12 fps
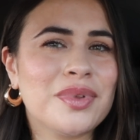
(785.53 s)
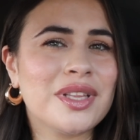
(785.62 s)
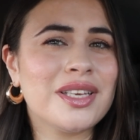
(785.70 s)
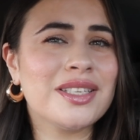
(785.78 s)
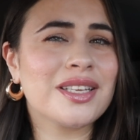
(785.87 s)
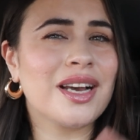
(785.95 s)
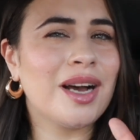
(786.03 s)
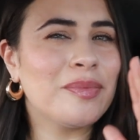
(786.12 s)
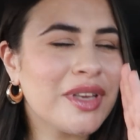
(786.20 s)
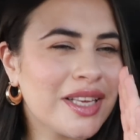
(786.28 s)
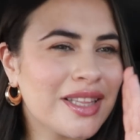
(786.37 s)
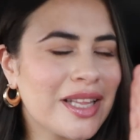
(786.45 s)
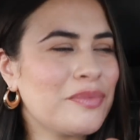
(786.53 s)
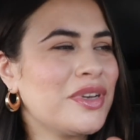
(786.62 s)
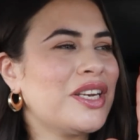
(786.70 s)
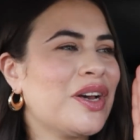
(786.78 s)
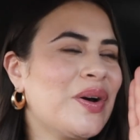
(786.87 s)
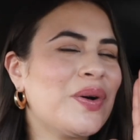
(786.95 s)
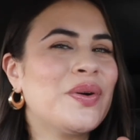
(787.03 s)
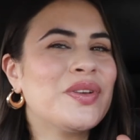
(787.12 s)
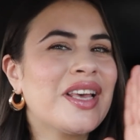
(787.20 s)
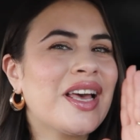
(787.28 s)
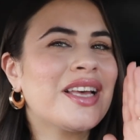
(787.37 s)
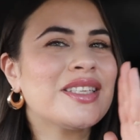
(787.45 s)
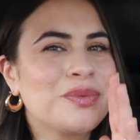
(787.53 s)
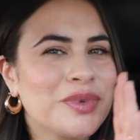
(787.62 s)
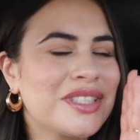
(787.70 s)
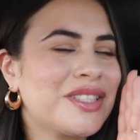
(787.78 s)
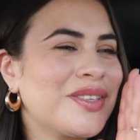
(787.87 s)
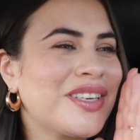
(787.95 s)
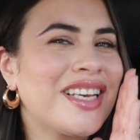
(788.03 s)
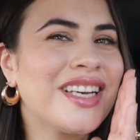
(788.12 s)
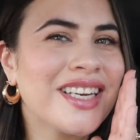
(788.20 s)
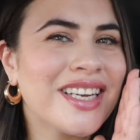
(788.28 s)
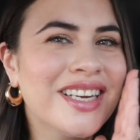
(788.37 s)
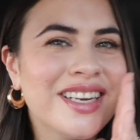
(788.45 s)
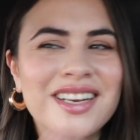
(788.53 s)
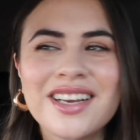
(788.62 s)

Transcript: please comment, let me know. Yes, we're still here,